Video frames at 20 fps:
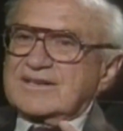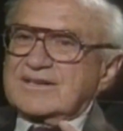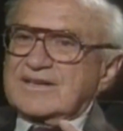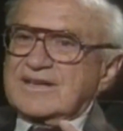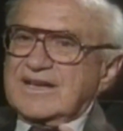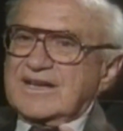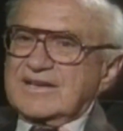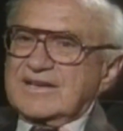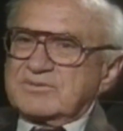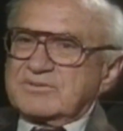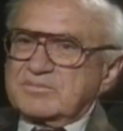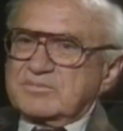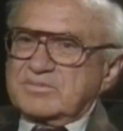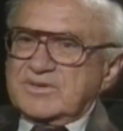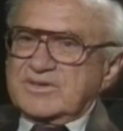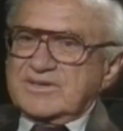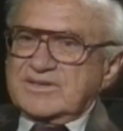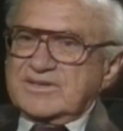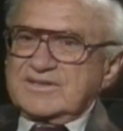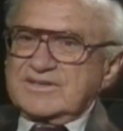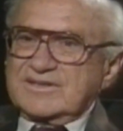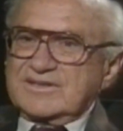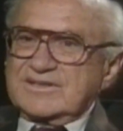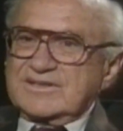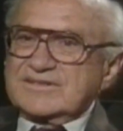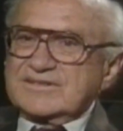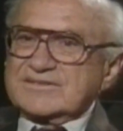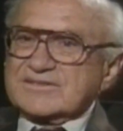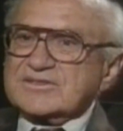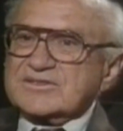everybody
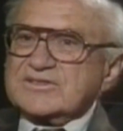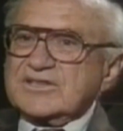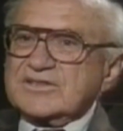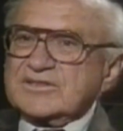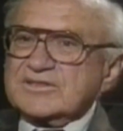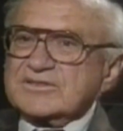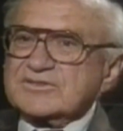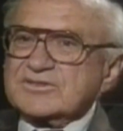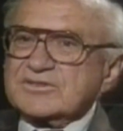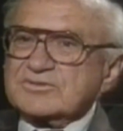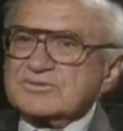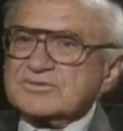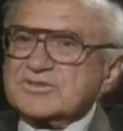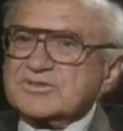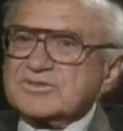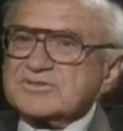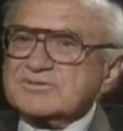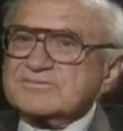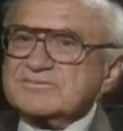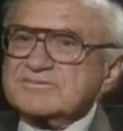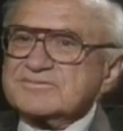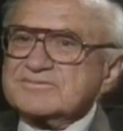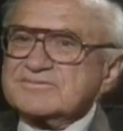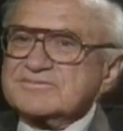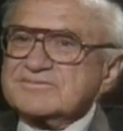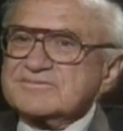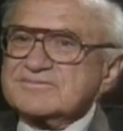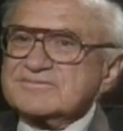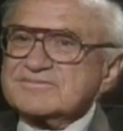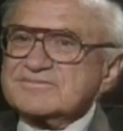is extending socialism.
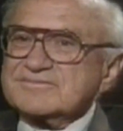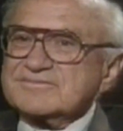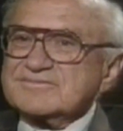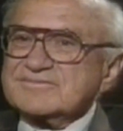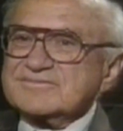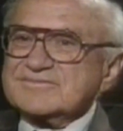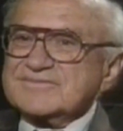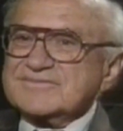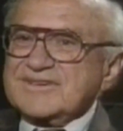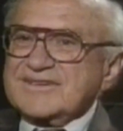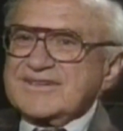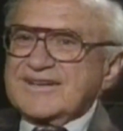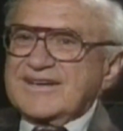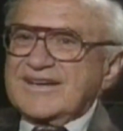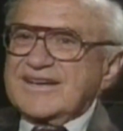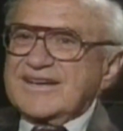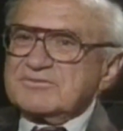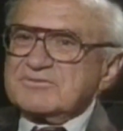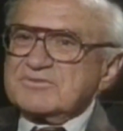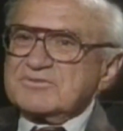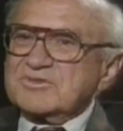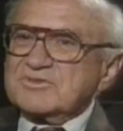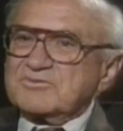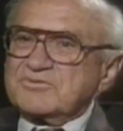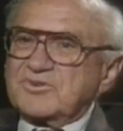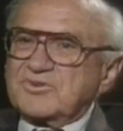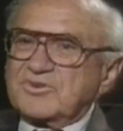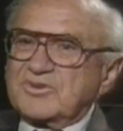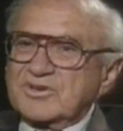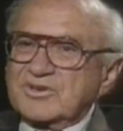After the
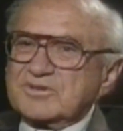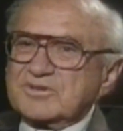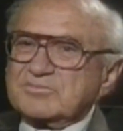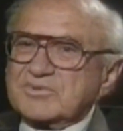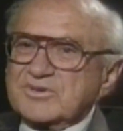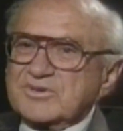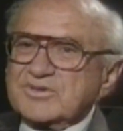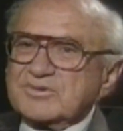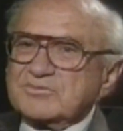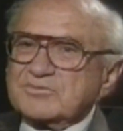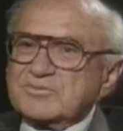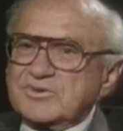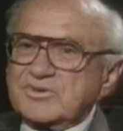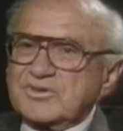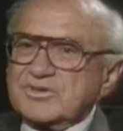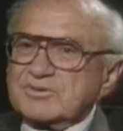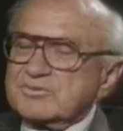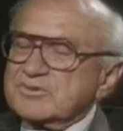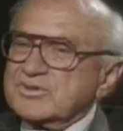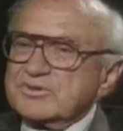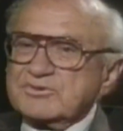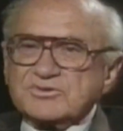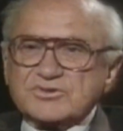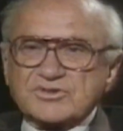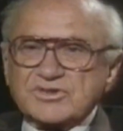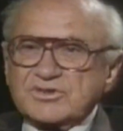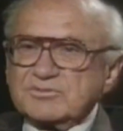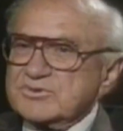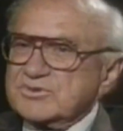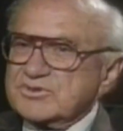fall of the Berlin Wall, there were no
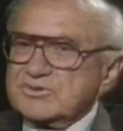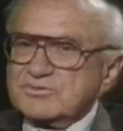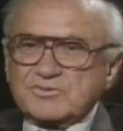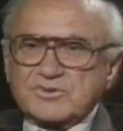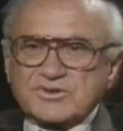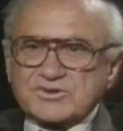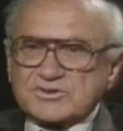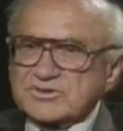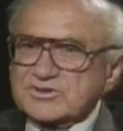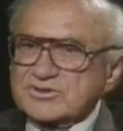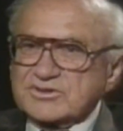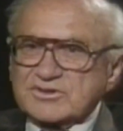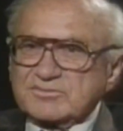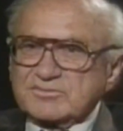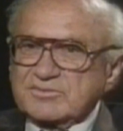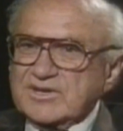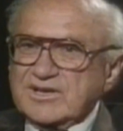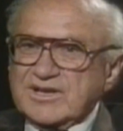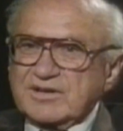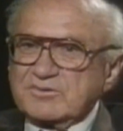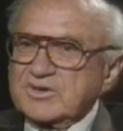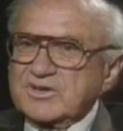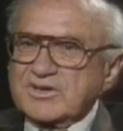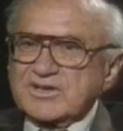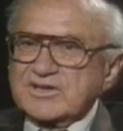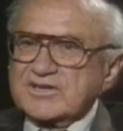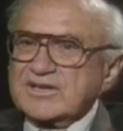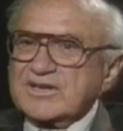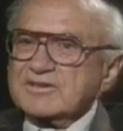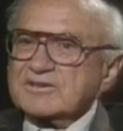summits in Washington about how we
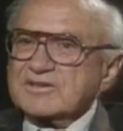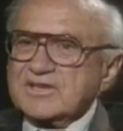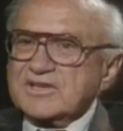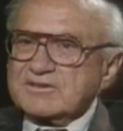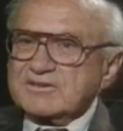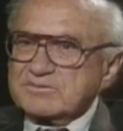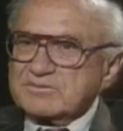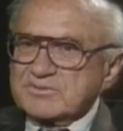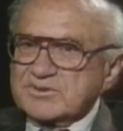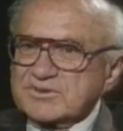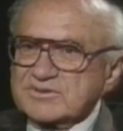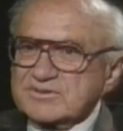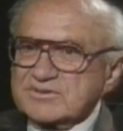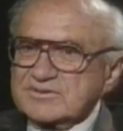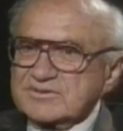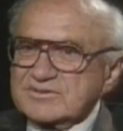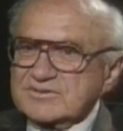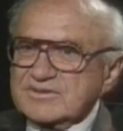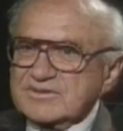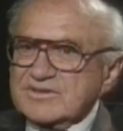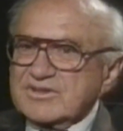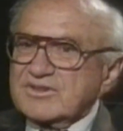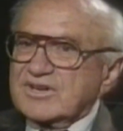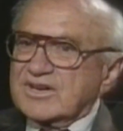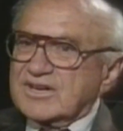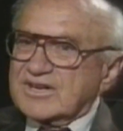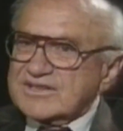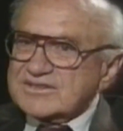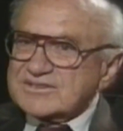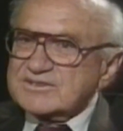cut down government. The
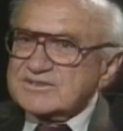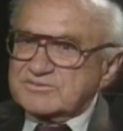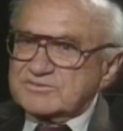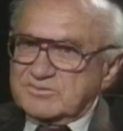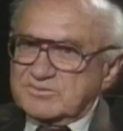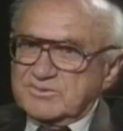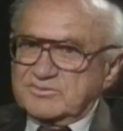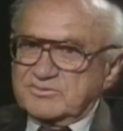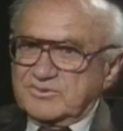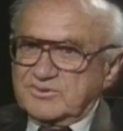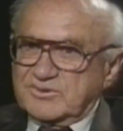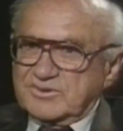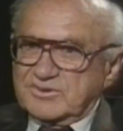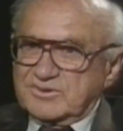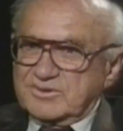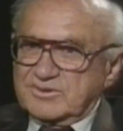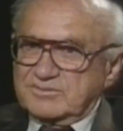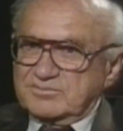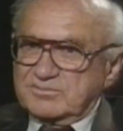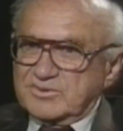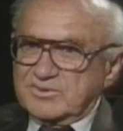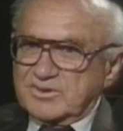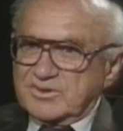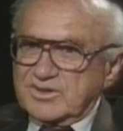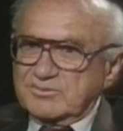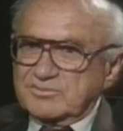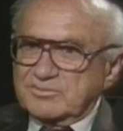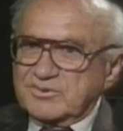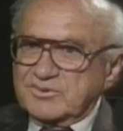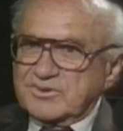lesson from the fall of the
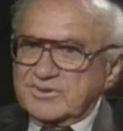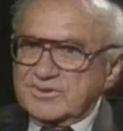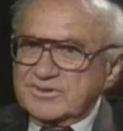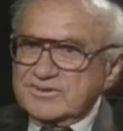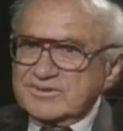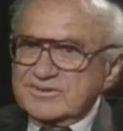Berlin Wall